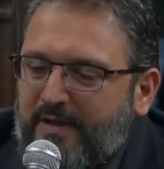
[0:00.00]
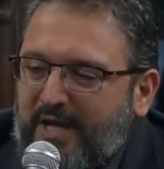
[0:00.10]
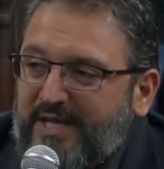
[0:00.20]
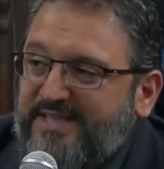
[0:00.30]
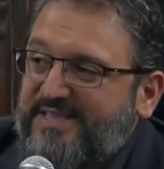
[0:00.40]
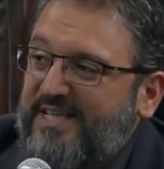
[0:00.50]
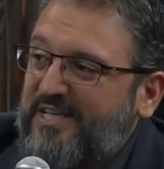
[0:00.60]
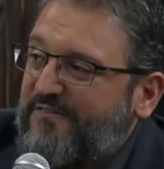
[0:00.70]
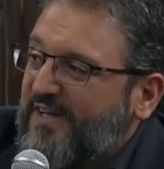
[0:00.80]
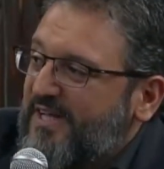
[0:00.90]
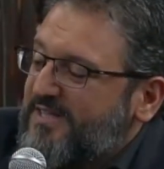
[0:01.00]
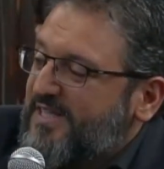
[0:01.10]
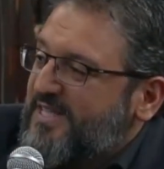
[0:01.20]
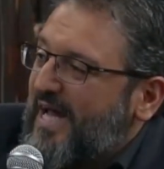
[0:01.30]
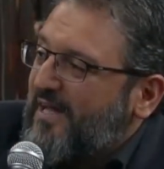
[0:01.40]
And its significance
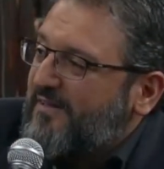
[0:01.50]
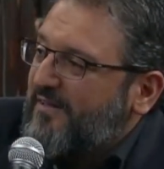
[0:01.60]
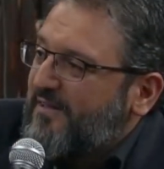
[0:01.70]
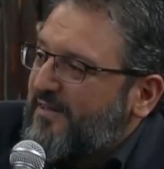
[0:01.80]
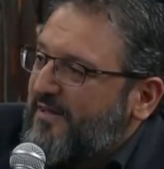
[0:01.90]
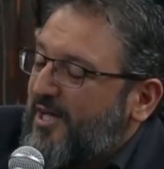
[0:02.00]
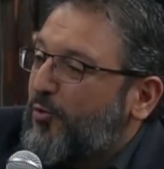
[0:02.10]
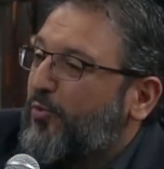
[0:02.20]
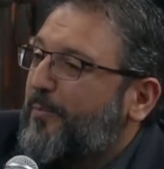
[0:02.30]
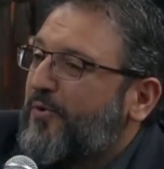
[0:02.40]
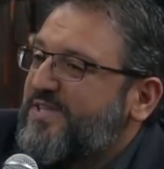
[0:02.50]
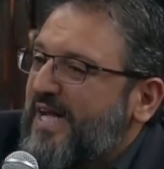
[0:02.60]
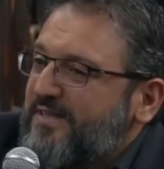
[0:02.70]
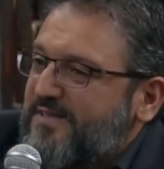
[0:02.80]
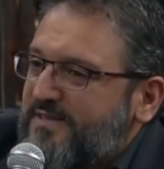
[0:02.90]
is that it
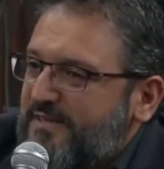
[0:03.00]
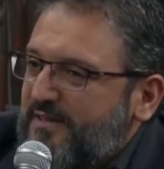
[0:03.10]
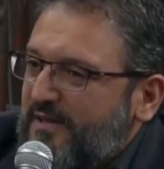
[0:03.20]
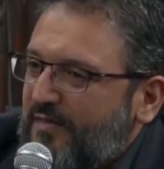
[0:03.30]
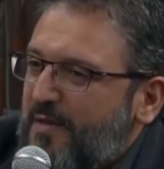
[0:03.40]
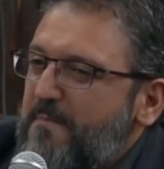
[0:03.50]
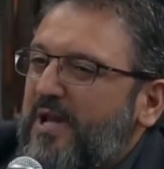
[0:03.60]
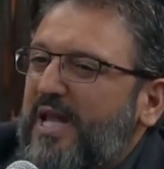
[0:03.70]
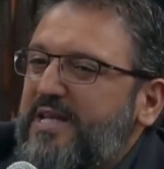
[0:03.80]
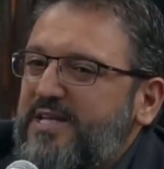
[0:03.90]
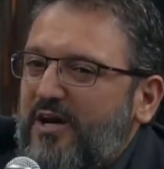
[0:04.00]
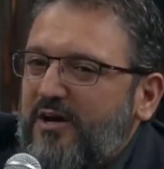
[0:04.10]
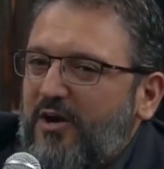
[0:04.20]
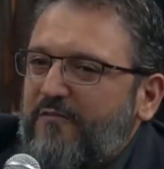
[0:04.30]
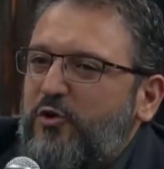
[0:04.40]
represents the
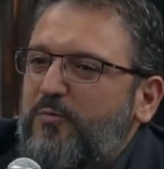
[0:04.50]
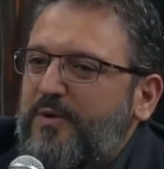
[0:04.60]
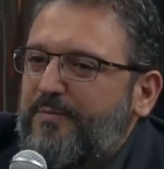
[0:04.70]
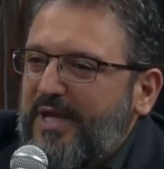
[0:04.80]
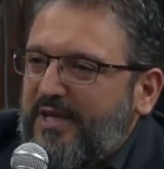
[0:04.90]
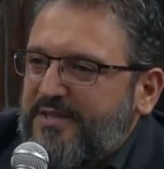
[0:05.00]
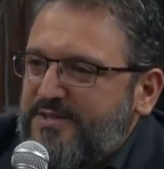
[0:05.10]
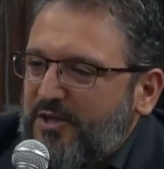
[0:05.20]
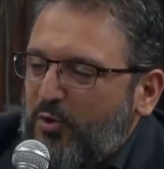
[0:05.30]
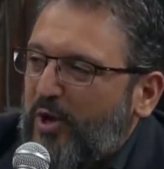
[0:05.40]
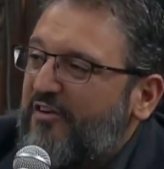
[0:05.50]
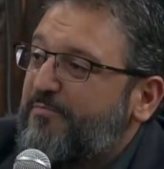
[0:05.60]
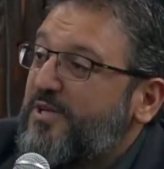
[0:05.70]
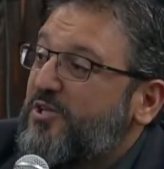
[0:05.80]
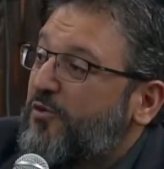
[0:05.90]
millennia of human beings who
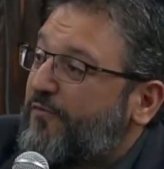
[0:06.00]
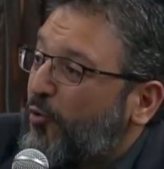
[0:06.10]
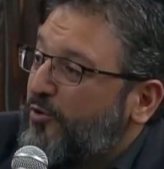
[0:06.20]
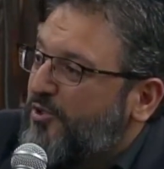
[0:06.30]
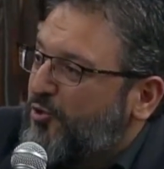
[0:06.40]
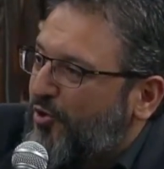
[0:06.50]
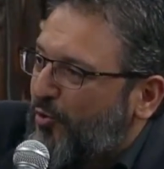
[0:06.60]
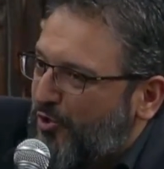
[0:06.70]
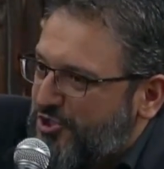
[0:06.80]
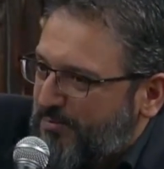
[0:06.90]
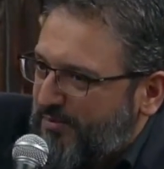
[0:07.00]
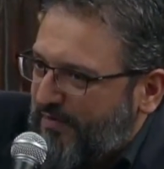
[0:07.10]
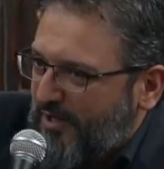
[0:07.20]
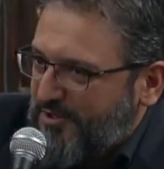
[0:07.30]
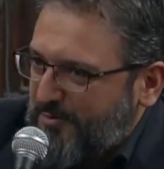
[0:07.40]
have been devoted to the worship of
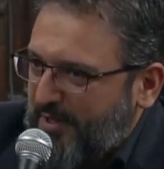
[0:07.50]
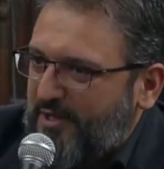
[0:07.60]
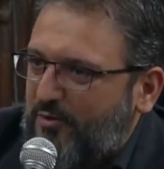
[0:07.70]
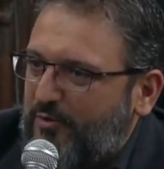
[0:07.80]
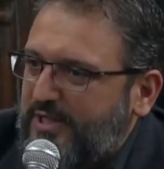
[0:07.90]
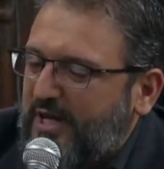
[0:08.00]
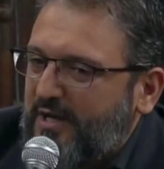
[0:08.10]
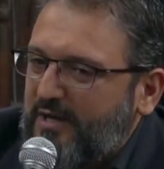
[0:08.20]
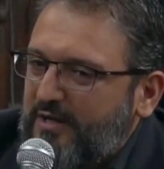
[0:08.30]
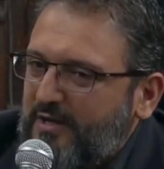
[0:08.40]
Allah subhanahu wa ta'ala,